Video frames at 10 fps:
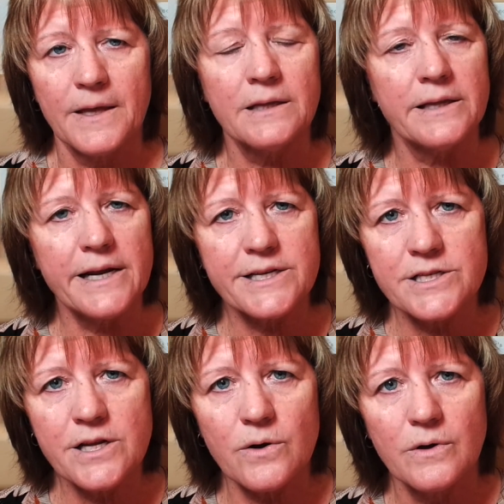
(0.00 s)
and let us
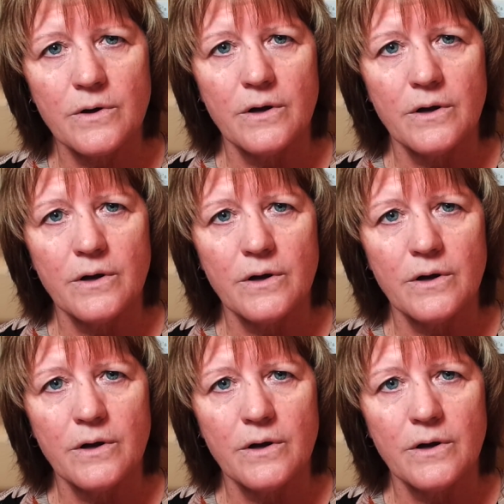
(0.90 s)
know.